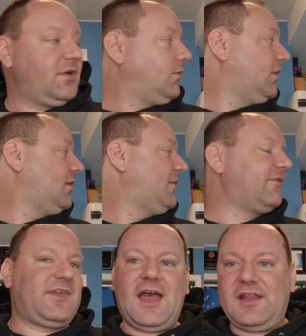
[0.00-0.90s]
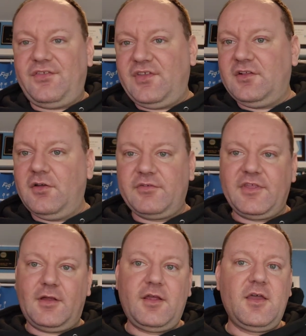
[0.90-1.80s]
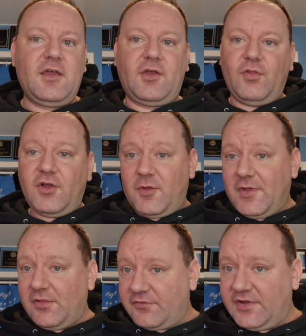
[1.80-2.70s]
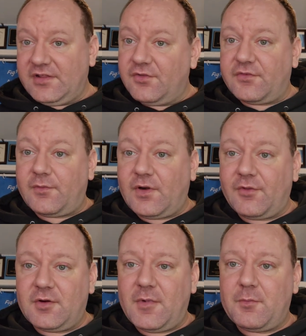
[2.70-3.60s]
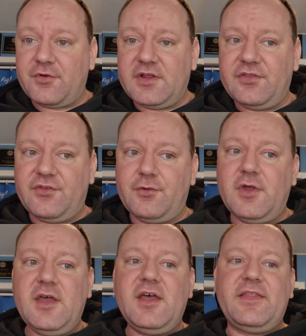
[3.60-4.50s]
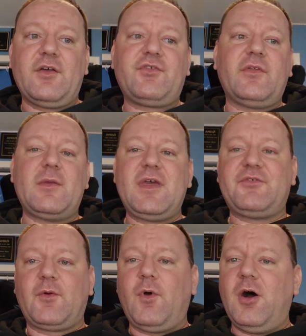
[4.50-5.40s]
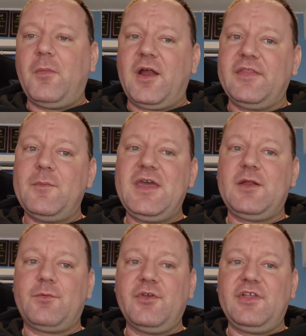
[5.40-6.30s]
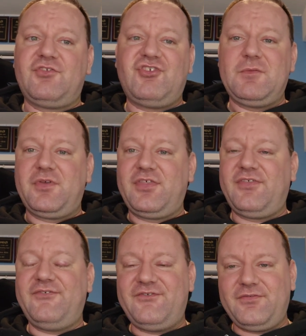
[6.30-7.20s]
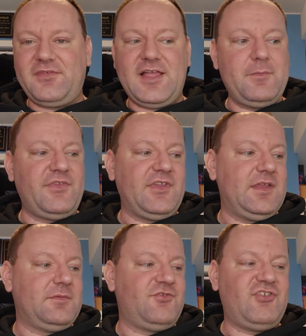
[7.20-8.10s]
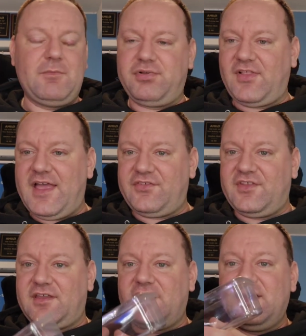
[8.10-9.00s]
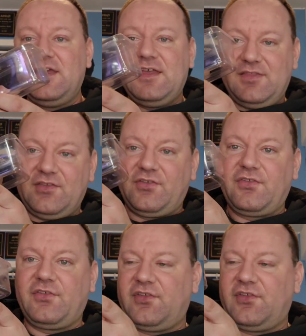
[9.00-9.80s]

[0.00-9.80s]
aquarium. I've got it sitting over there. Go look at my other videos if you want to learn about Marine Zoo. That was the one they made for Walmart, and they made it really cheap, flimsy, cheap plastic. This is the